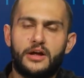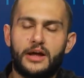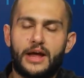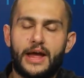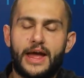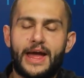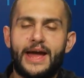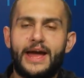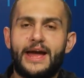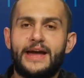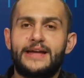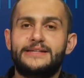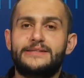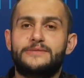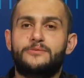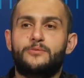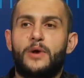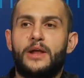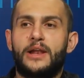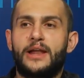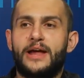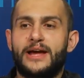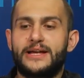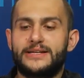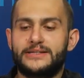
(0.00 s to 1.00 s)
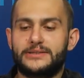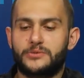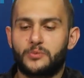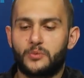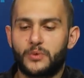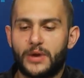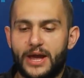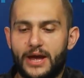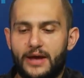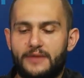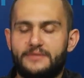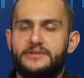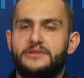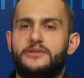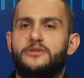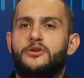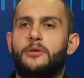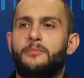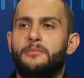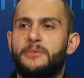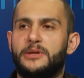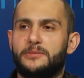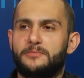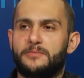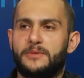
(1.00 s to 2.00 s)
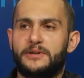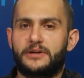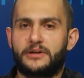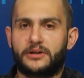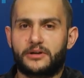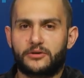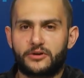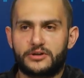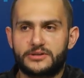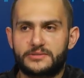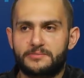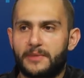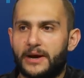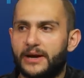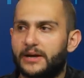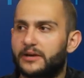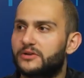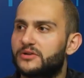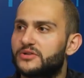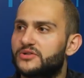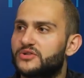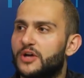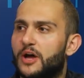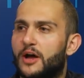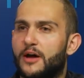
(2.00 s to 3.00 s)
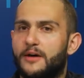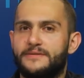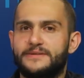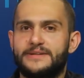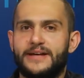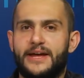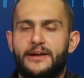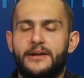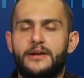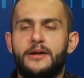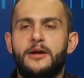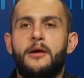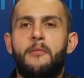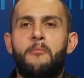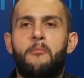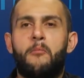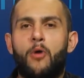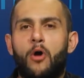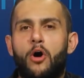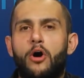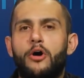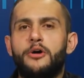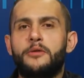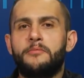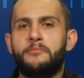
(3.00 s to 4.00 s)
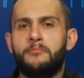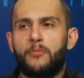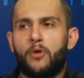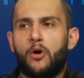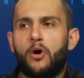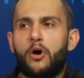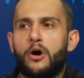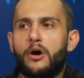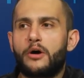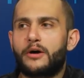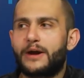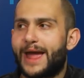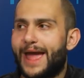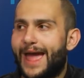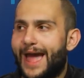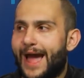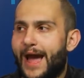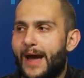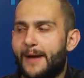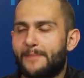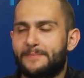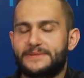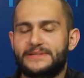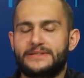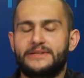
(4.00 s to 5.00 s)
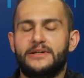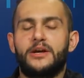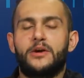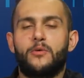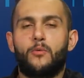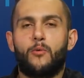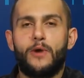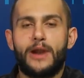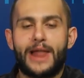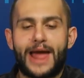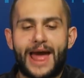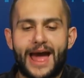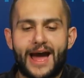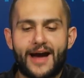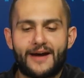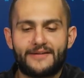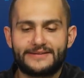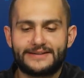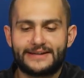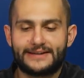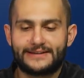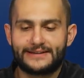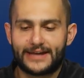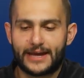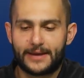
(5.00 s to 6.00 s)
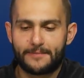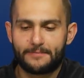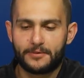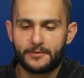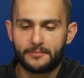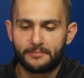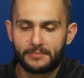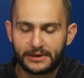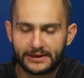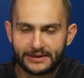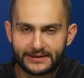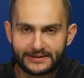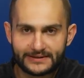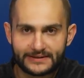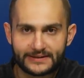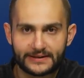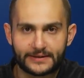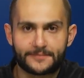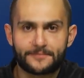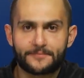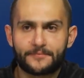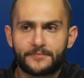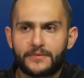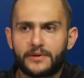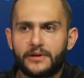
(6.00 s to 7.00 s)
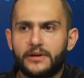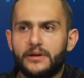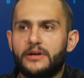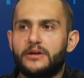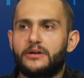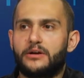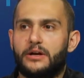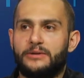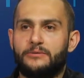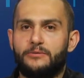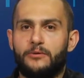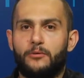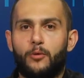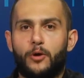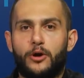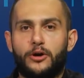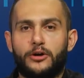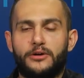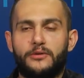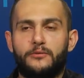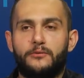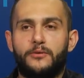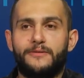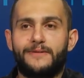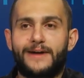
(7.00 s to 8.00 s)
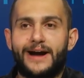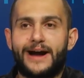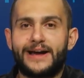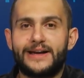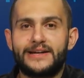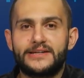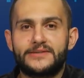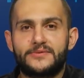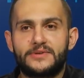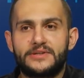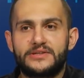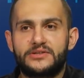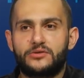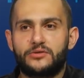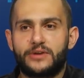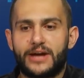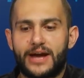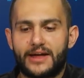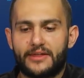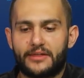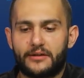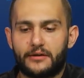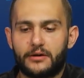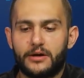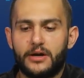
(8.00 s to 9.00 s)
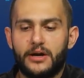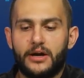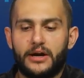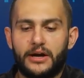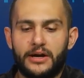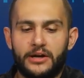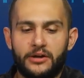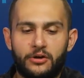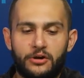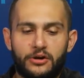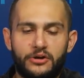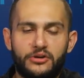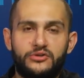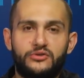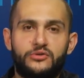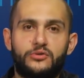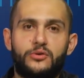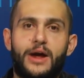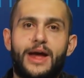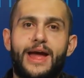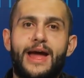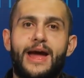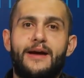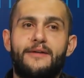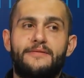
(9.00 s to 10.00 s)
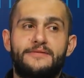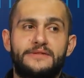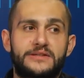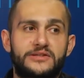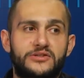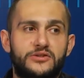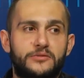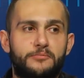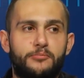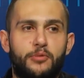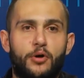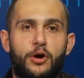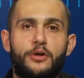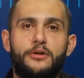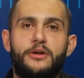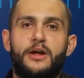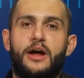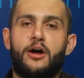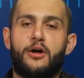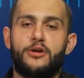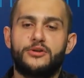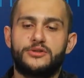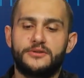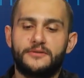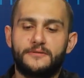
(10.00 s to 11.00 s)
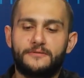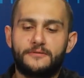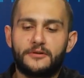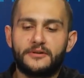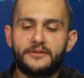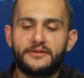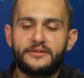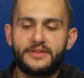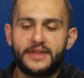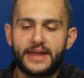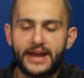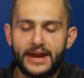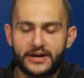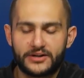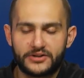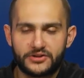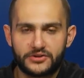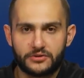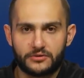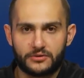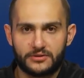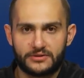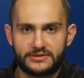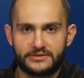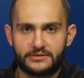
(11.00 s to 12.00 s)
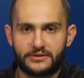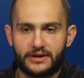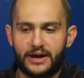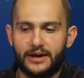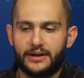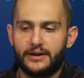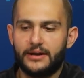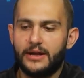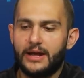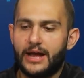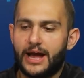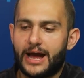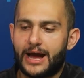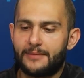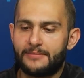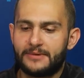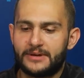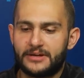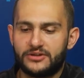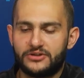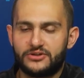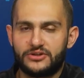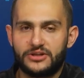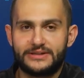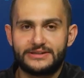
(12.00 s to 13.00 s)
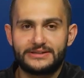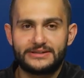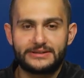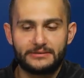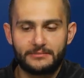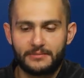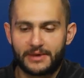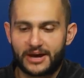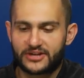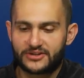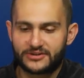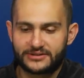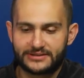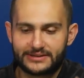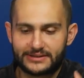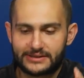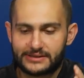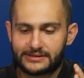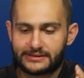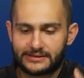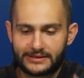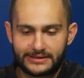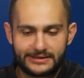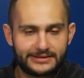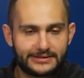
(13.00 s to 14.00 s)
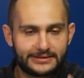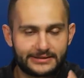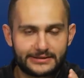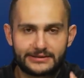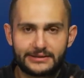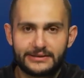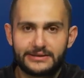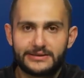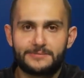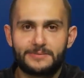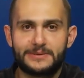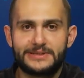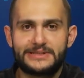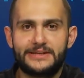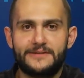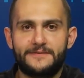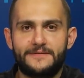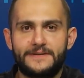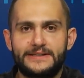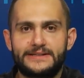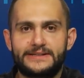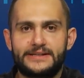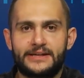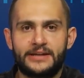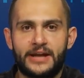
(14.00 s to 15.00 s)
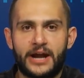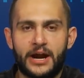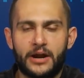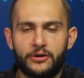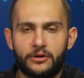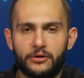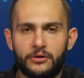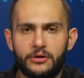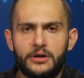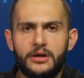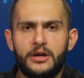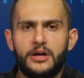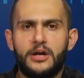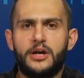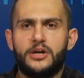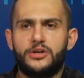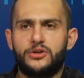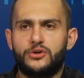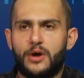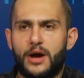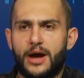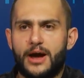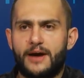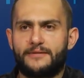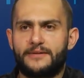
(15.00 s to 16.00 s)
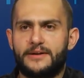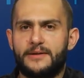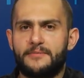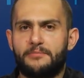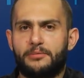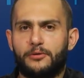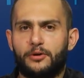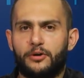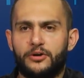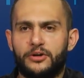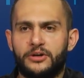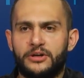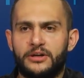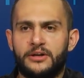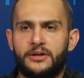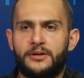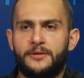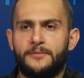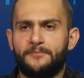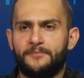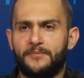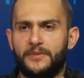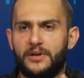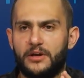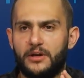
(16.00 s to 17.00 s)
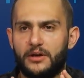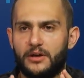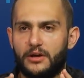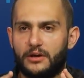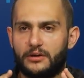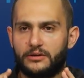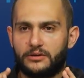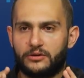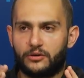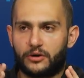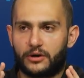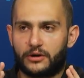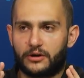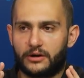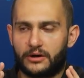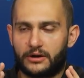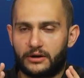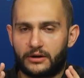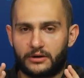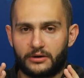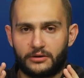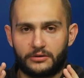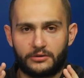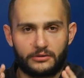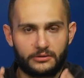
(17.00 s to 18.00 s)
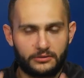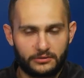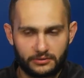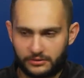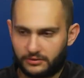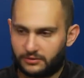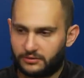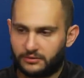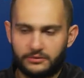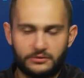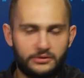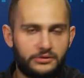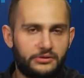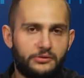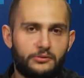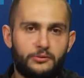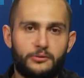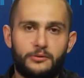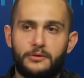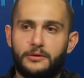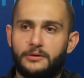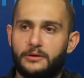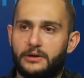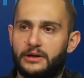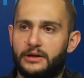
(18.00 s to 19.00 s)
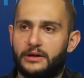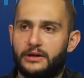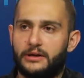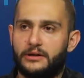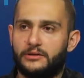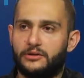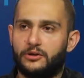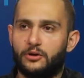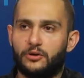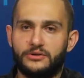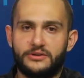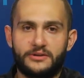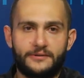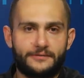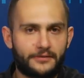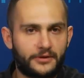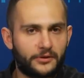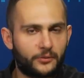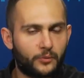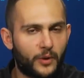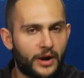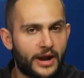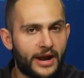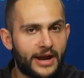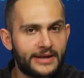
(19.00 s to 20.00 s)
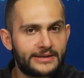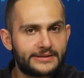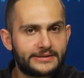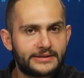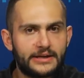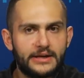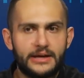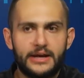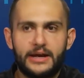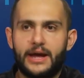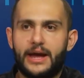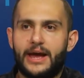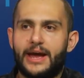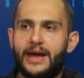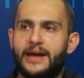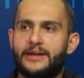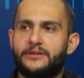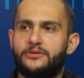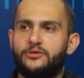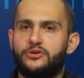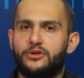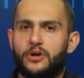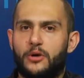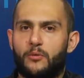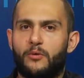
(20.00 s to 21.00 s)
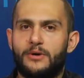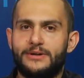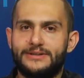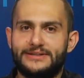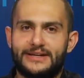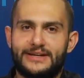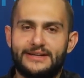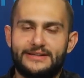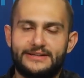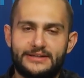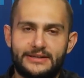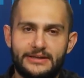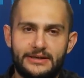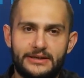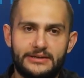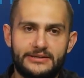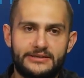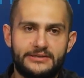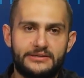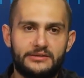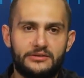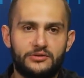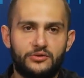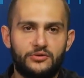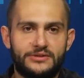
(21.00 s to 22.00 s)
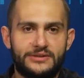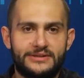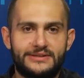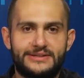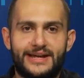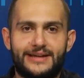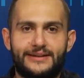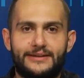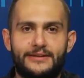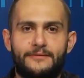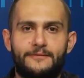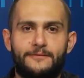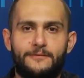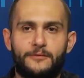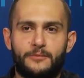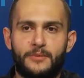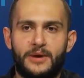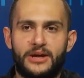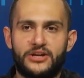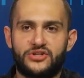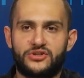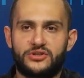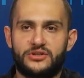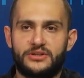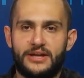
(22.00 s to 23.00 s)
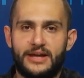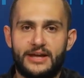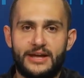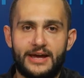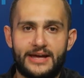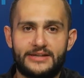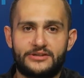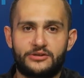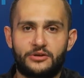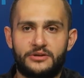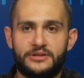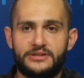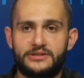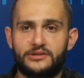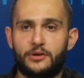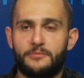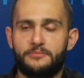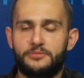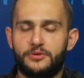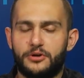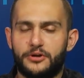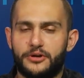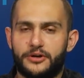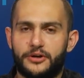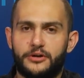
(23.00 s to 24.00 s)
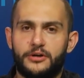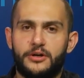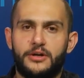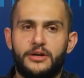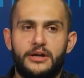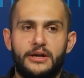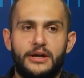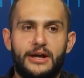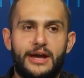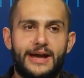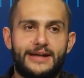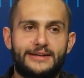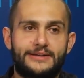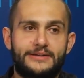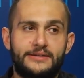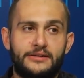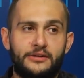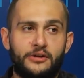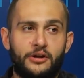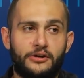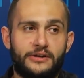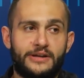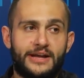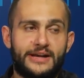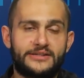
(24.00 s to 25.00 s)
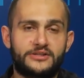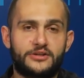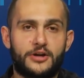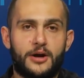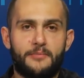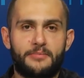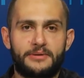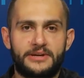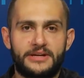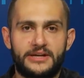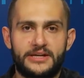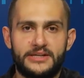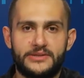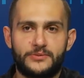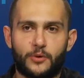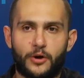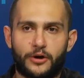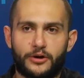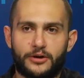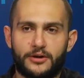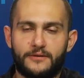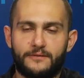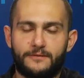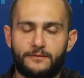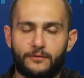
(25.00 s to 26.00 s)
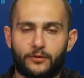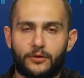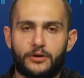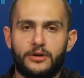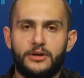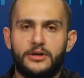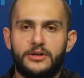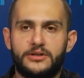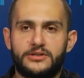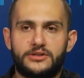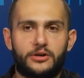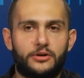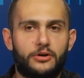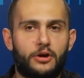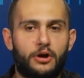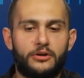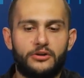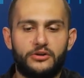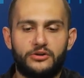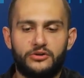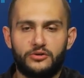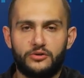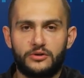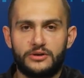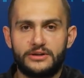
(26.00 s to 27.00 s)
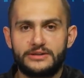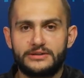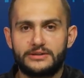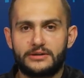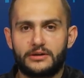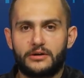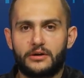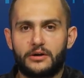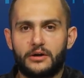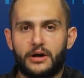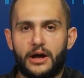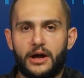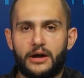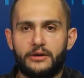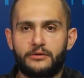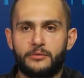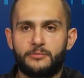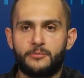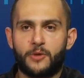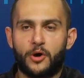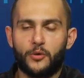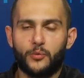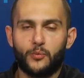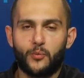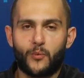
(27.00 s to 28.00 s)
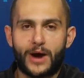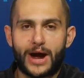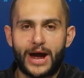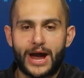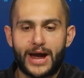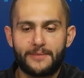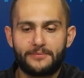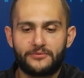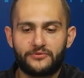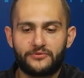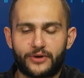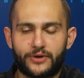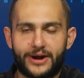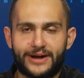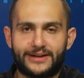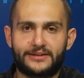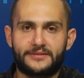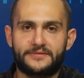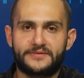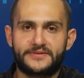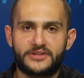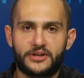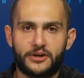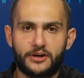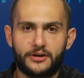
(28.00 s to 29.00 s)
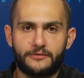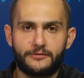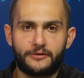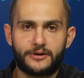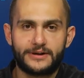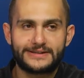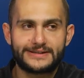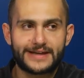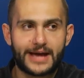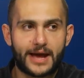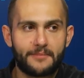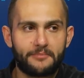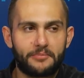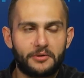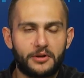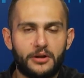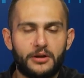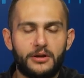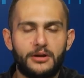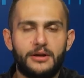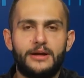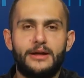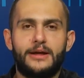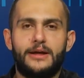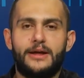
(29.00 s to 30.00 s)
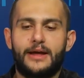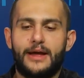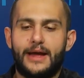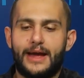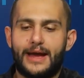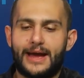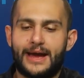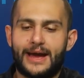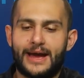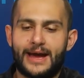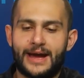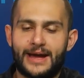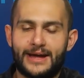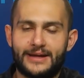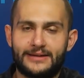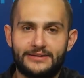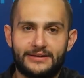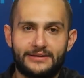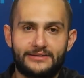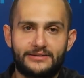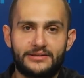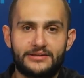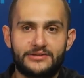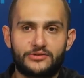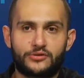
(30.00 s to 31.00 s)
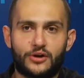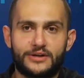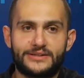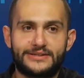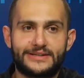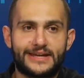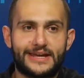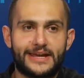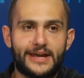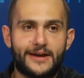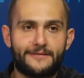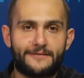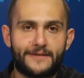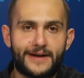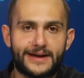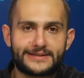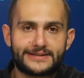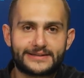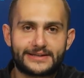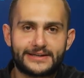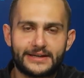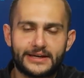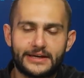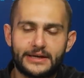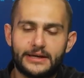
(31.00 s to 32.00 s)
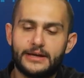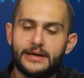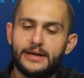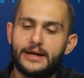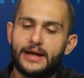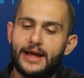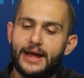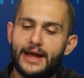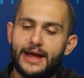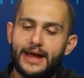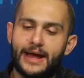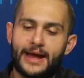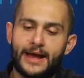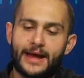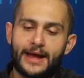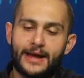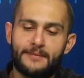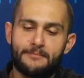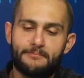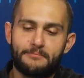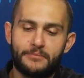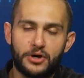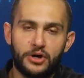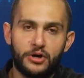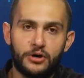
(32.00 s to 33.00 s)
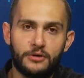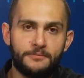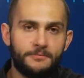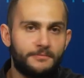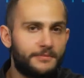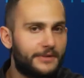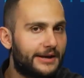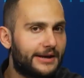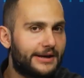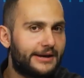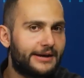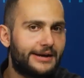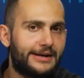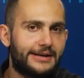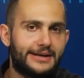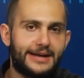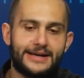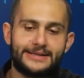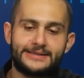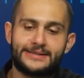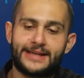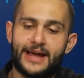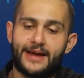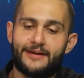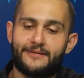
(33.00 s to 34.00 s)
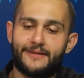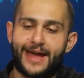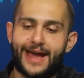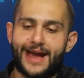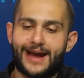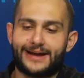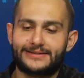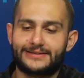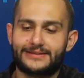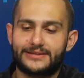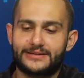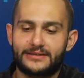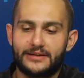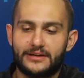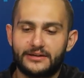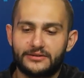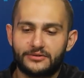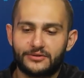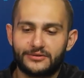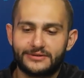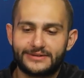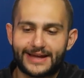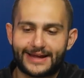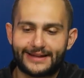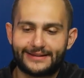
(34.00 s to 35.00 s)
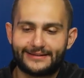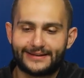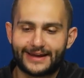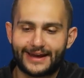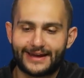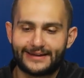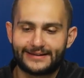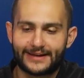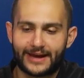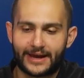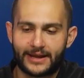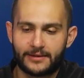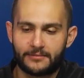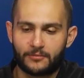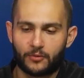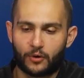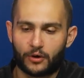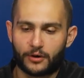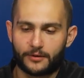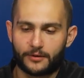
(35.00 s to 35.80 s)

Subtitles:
As well as we have the commitment across Microsoft that more and more apps will have that capability. And we're working with ISVs together in order to have the support also for their tools, right? I mean, just imagine this specific scenario. You have an employee, you will go different ways, and you don't want that he's using that information he has on his computer at the next company he's working for. So all you do is a remote wipe ActiveSync, for example, and it destroys the EFS key, and boom, he doesn't have access to that data anymore.